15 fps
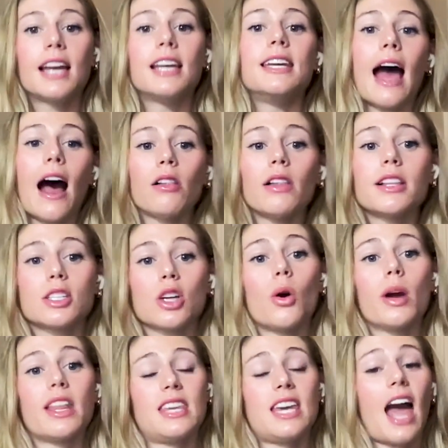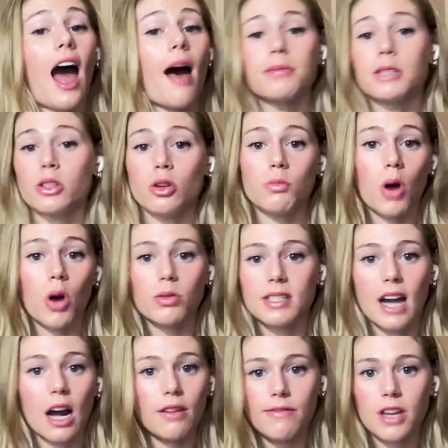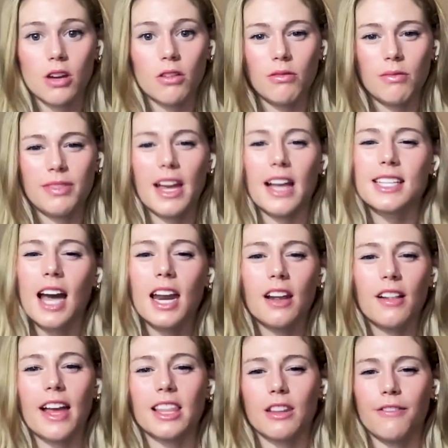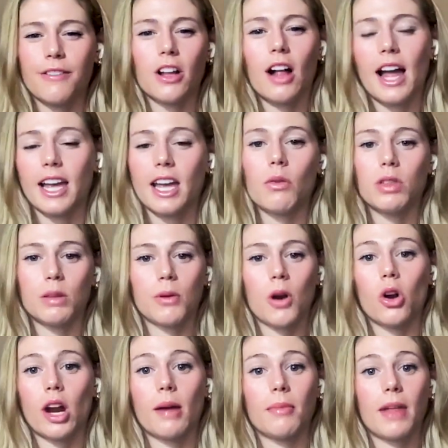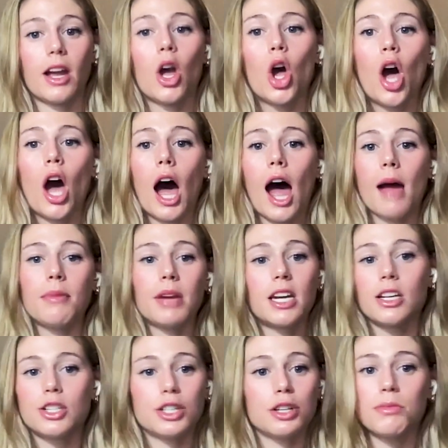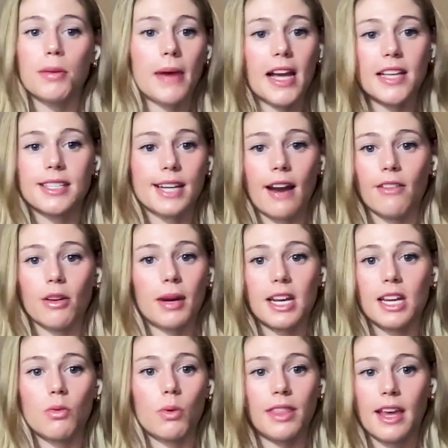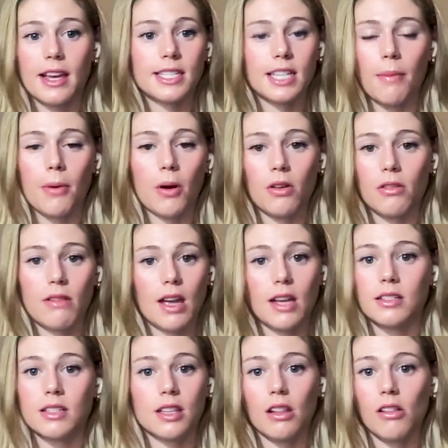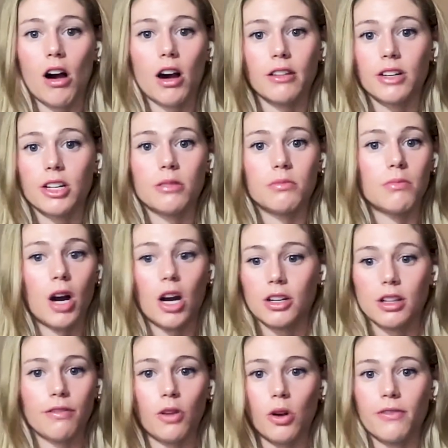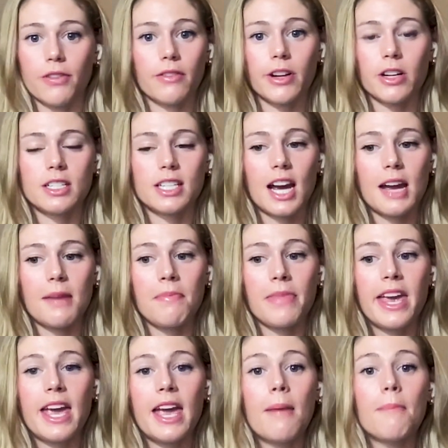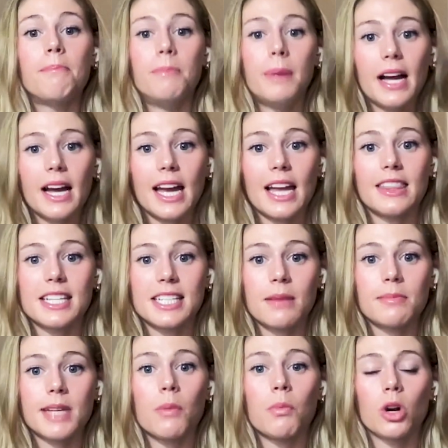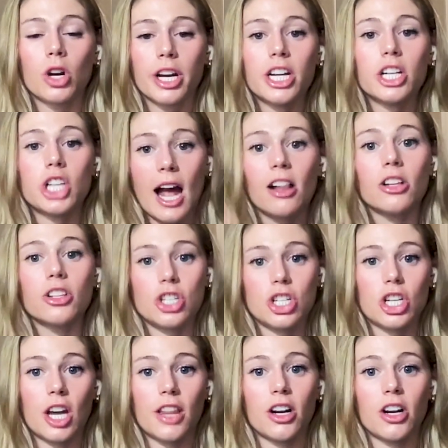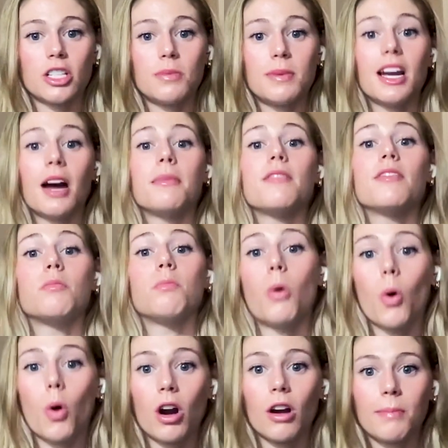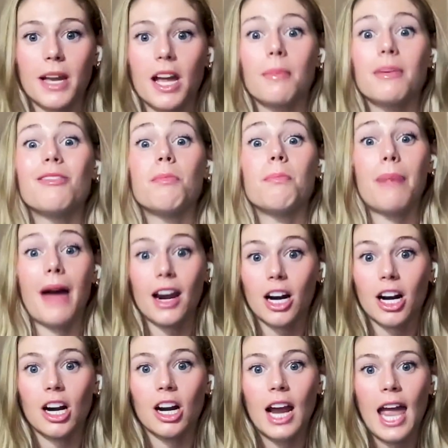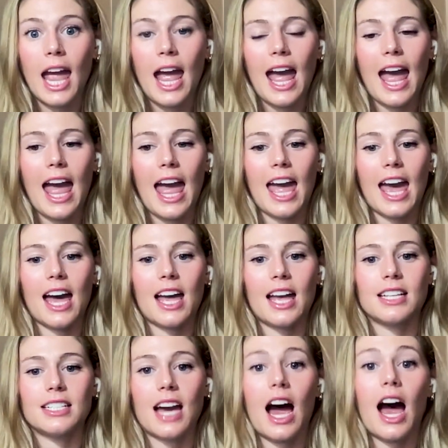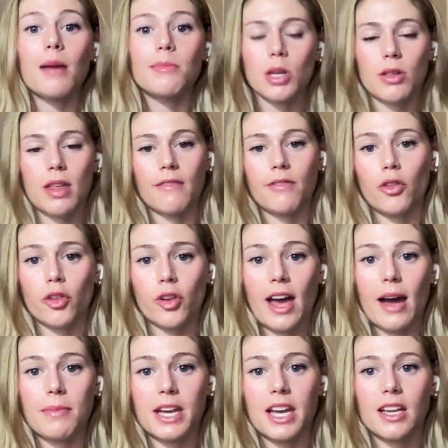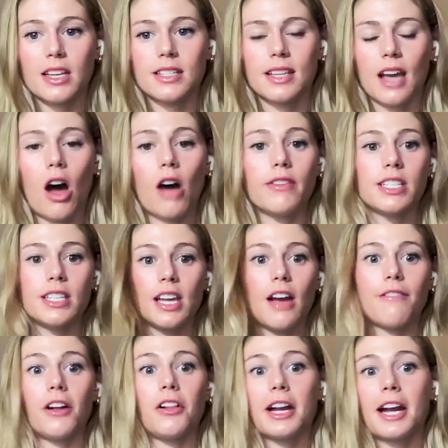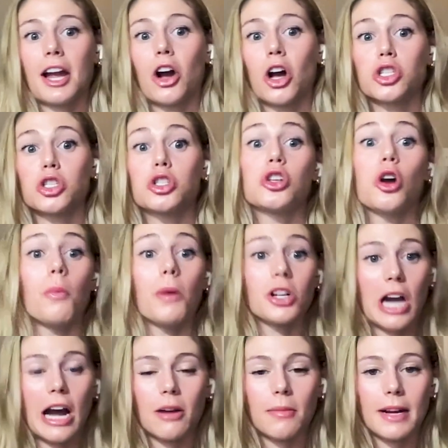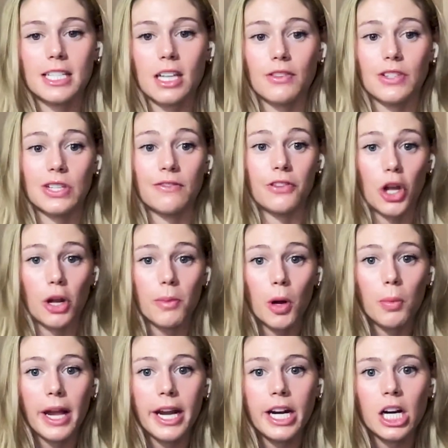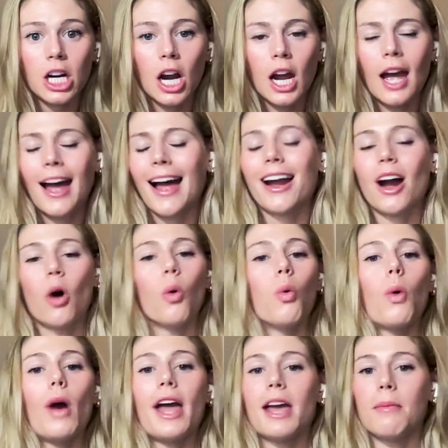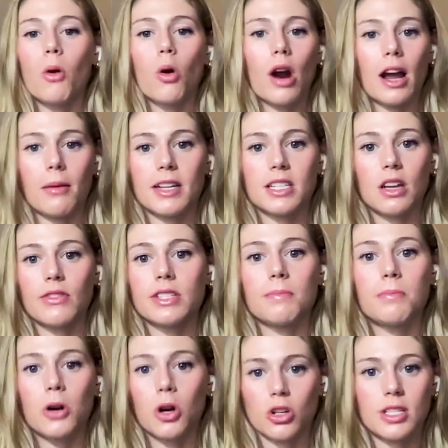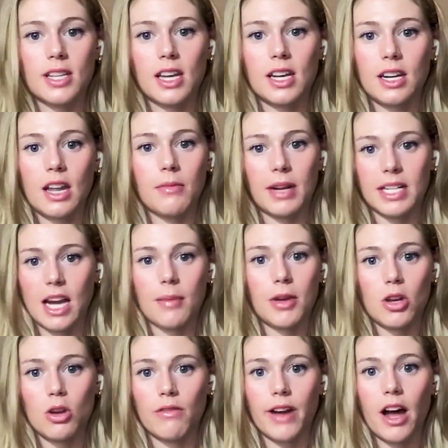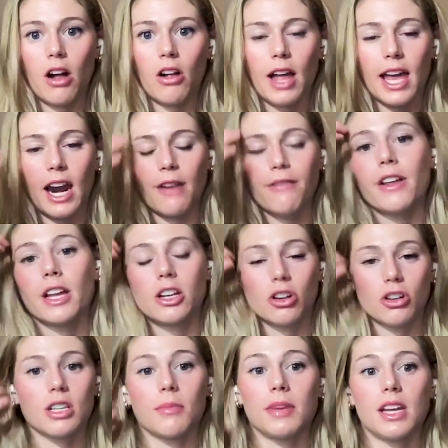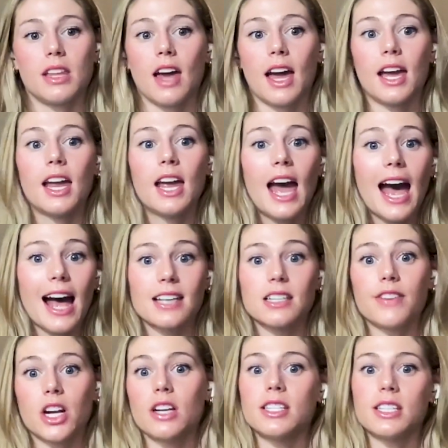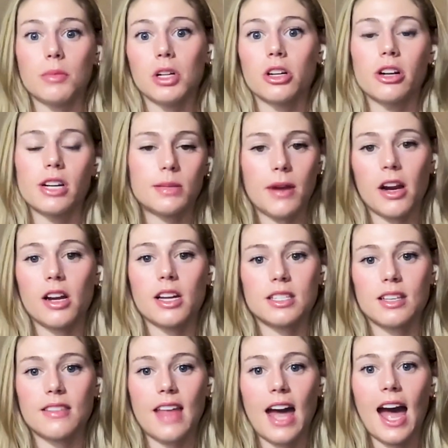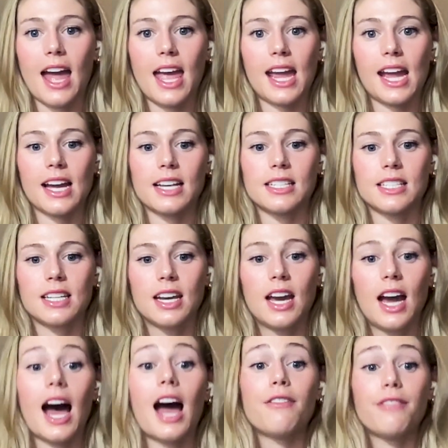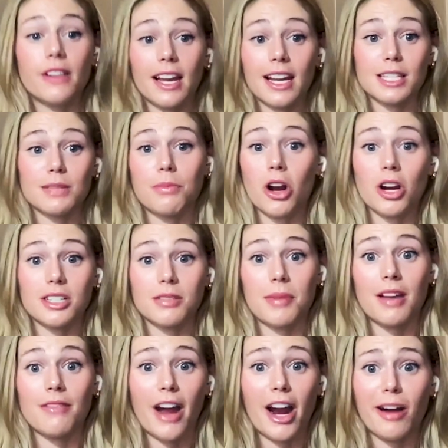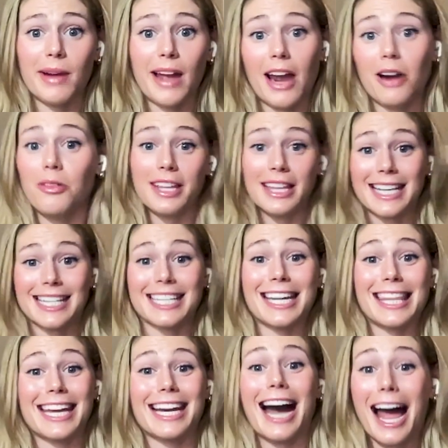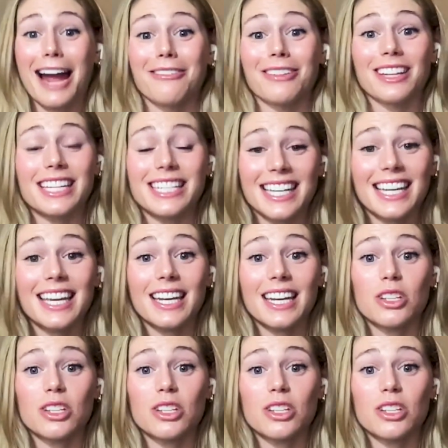Now let's go get the absolute most out of you. That's kind of like the feel I get with the program. Like I'm going to assume the best in everybody when they step into the locker room, onto the floor for the first time. But at the same time, we're going to challenge each other to become even more, become even better. And I'm so thankful for that, because obviously I felt like I got so much out of myself as a volleyball player. I got way more out of myself as a person in my time at U of L. And I feel like you're somebody that has a very similar experience in that. And I feel like it's a product of my environment. I don't think that's anything I really did.